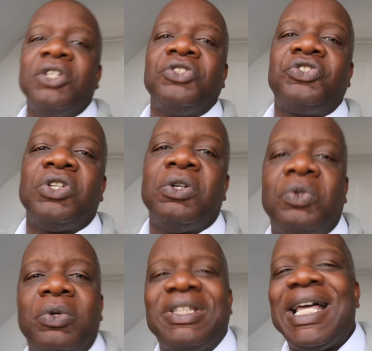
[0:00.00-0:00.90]

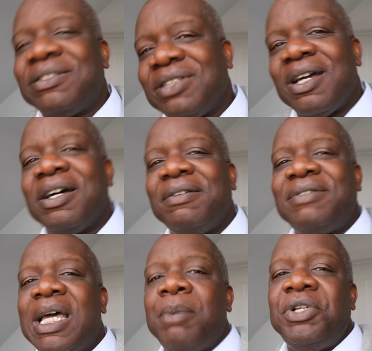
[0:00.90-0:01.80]
So that's the kind of
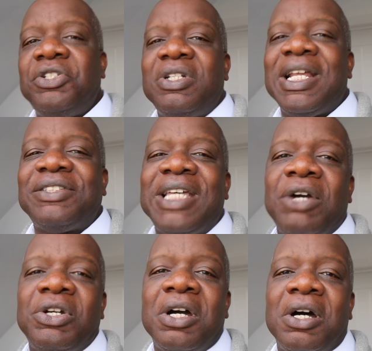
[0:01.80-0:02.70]
damage, and that's
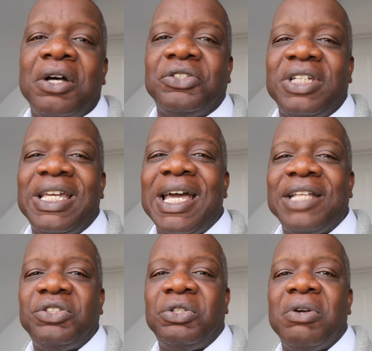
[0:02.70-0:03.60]
how cars are
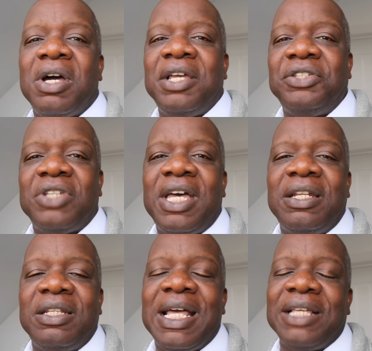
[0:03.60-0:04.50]
categorized,
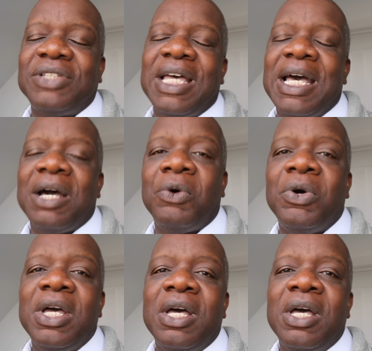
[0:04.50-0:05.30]
and that's how